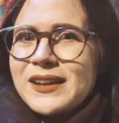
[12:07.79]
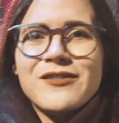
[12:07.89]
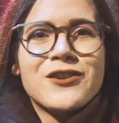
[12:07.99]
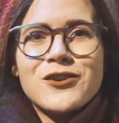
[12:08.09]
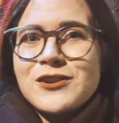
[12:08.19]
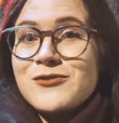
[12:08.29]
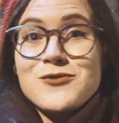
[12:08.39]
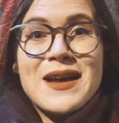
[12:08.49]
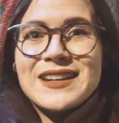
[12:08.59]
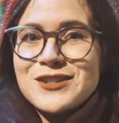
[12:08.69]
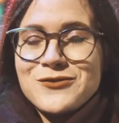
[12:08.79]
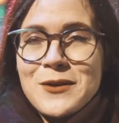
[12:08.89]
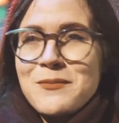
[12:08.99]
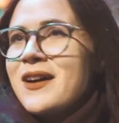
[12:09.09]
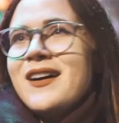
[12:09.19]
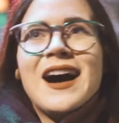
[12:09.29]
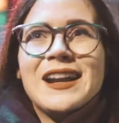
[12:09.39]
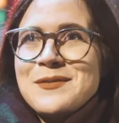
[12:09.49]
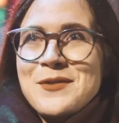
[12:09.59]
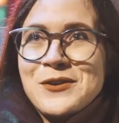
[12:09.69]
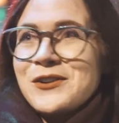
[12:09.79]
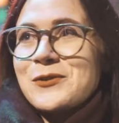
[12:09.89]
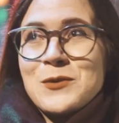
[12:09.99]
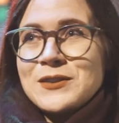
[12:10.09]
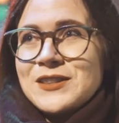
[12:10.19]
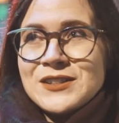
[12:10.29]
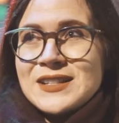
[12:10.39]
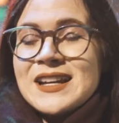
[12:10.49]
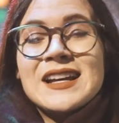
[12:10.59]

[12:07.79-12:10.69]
like if you're on a romantic trip, honeymoon or whatnot.